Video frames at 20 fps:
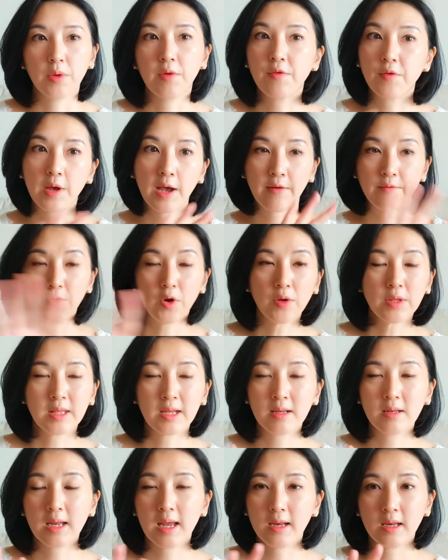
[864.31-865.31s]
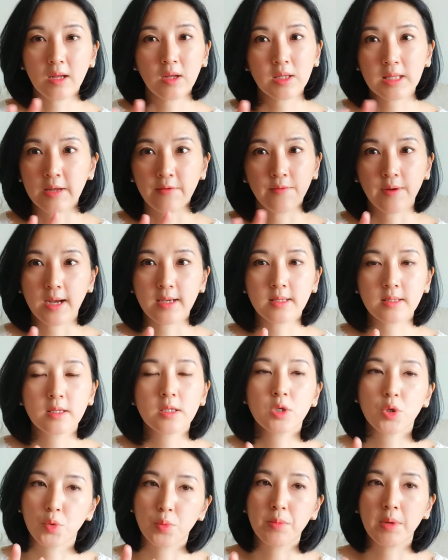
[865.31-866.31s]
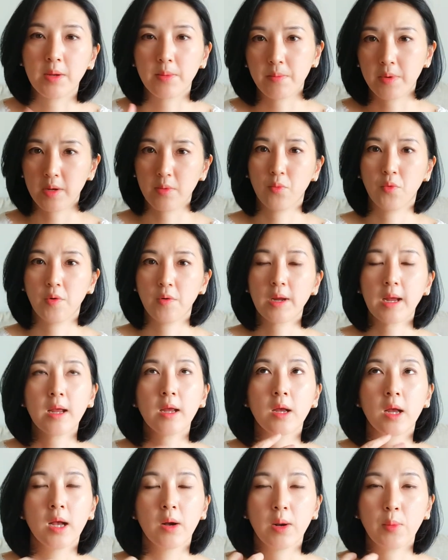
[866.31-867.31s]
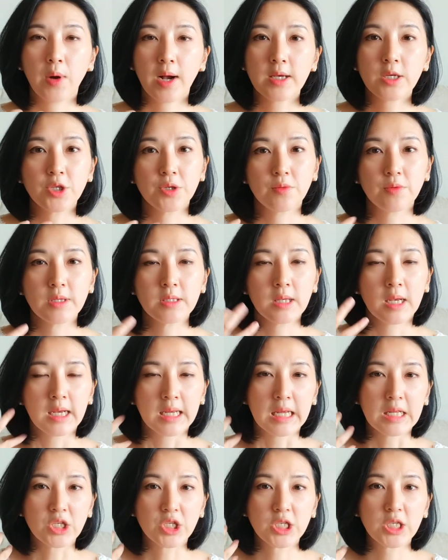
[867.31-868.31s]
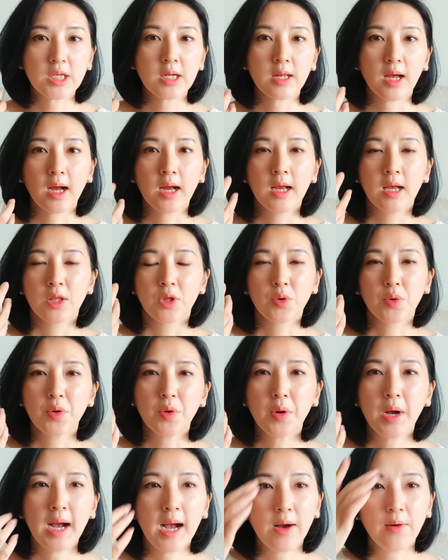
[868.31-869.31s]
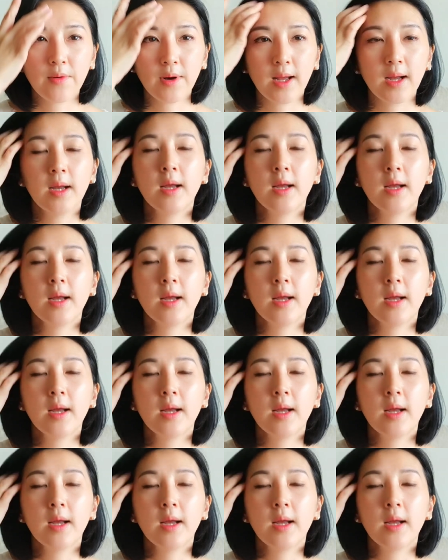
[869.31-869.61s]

If you have not done any devices, you may be worried. Hey, why should it itchy lah? Don't know how lah.